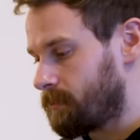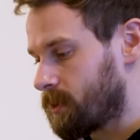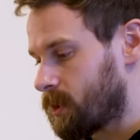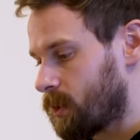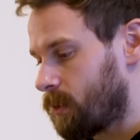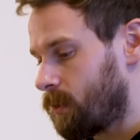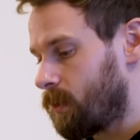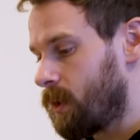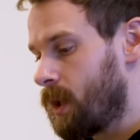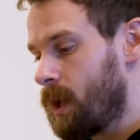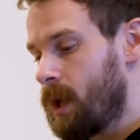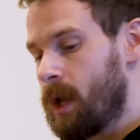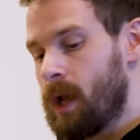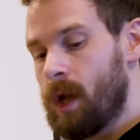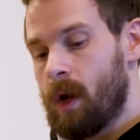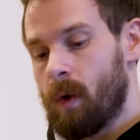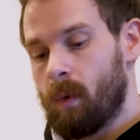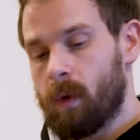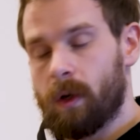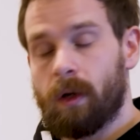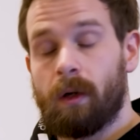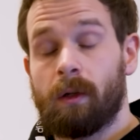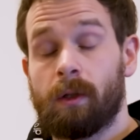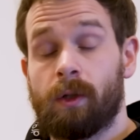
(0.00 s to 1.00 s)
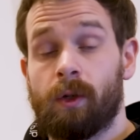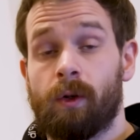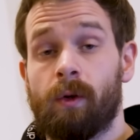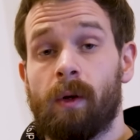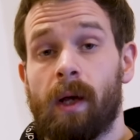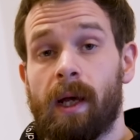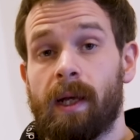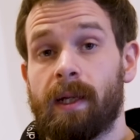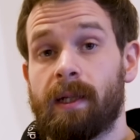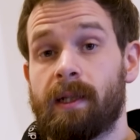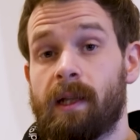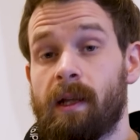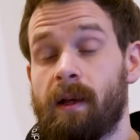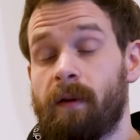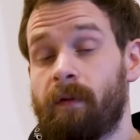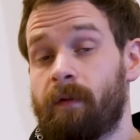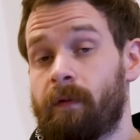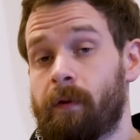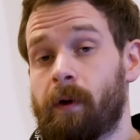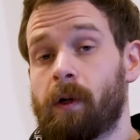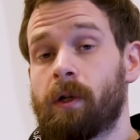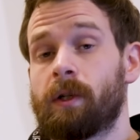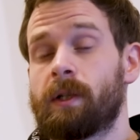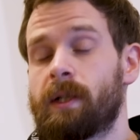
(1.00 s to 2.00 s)
So what it'll do is the
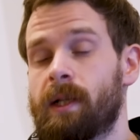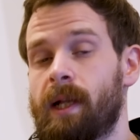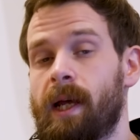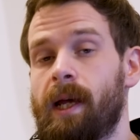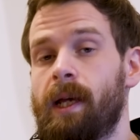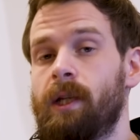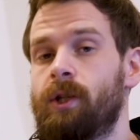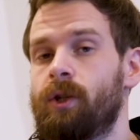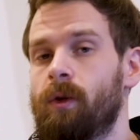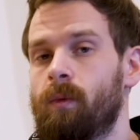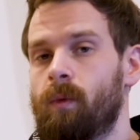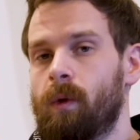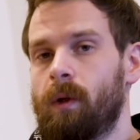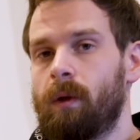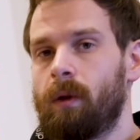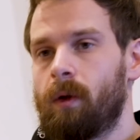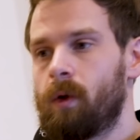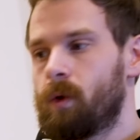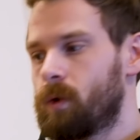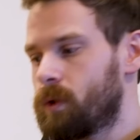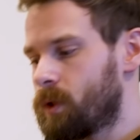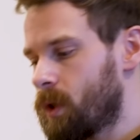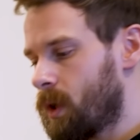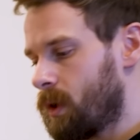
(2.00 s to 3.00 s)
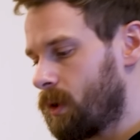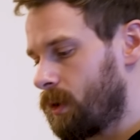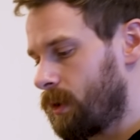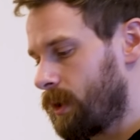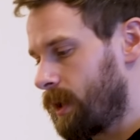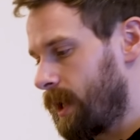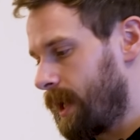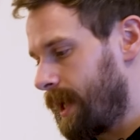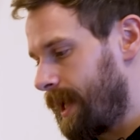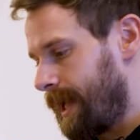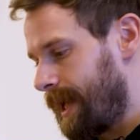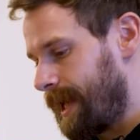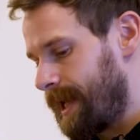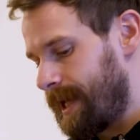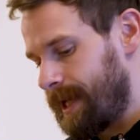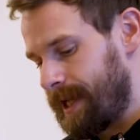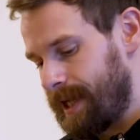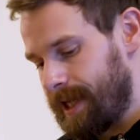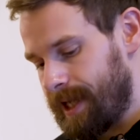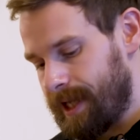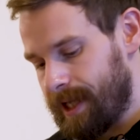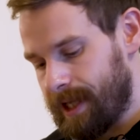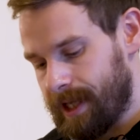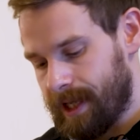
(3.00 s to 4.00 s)
first stage, it will load on
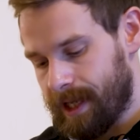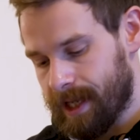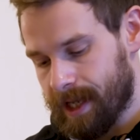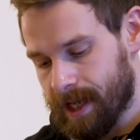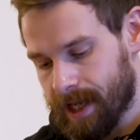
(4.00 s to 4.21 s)
a